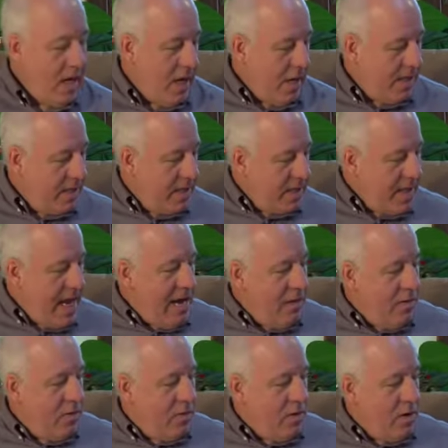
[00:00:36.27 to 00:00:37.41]
Uh, today,
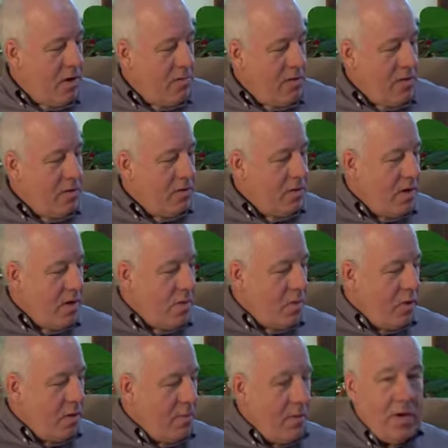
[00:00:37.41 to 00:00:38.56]
we're going to be using our
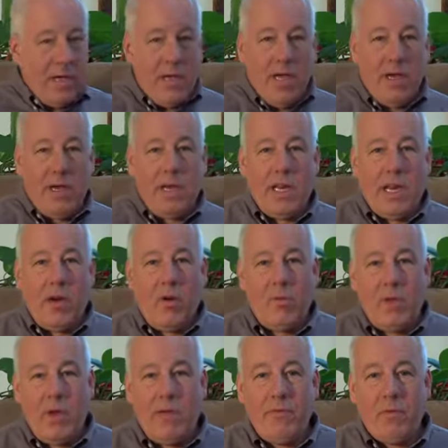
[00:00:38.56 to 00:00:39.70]
workbook, and I, and I hope
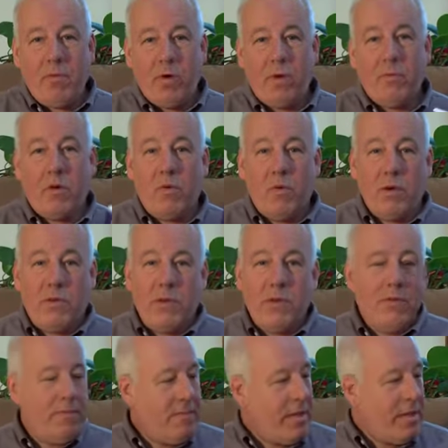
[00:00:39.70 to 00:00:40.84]
you have your workbook with
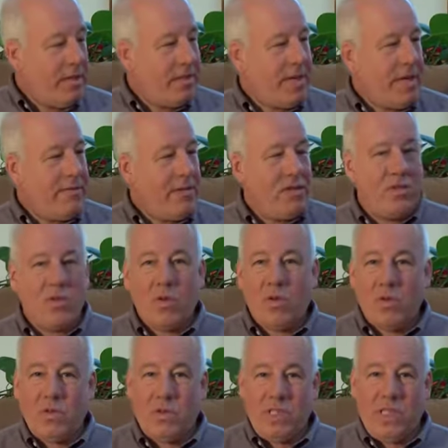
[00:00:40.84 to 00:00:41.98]
you Saving
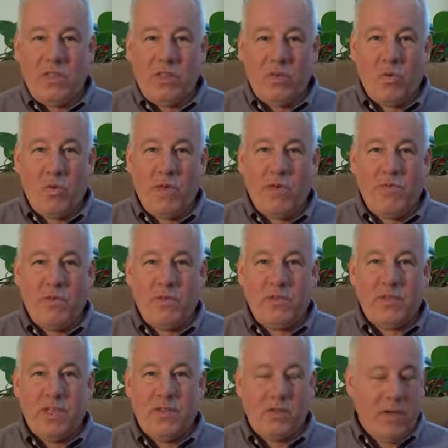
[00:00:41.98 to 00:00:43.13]
Souls in the 21st
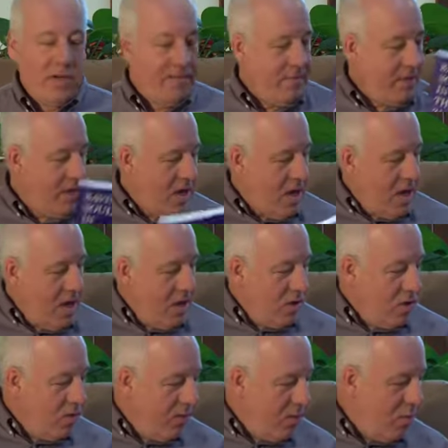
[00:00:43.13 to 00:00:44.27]
Century.
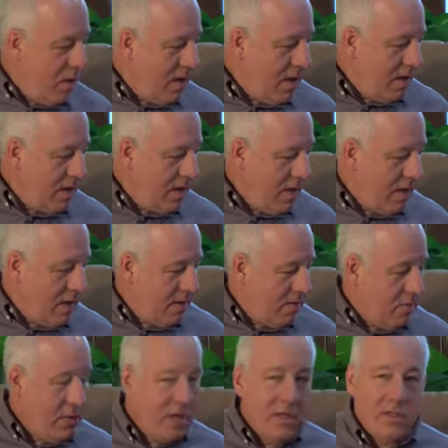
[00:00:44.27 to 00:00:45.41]
So, if you would, let's, uh,
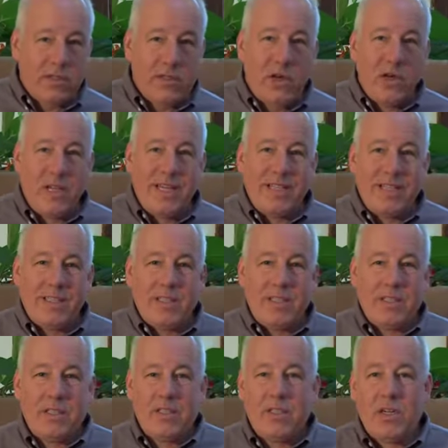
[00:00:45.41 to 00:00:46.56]
we're going to start in
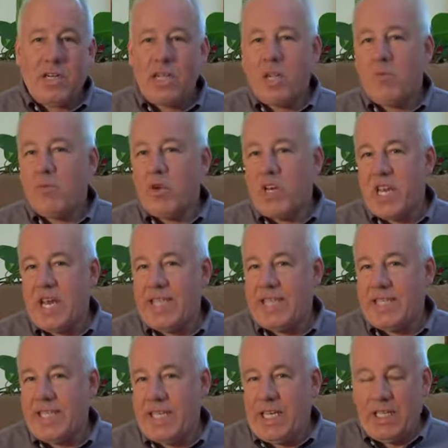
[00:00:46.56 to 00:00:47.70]
study number
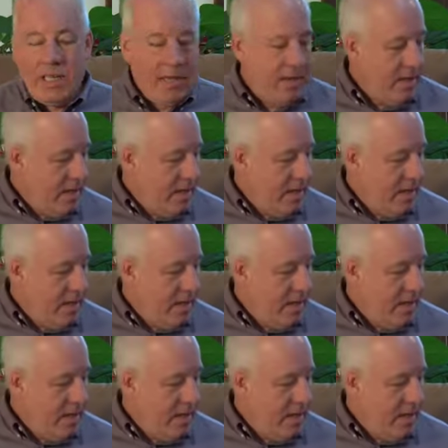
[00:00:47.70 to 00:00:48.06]
19.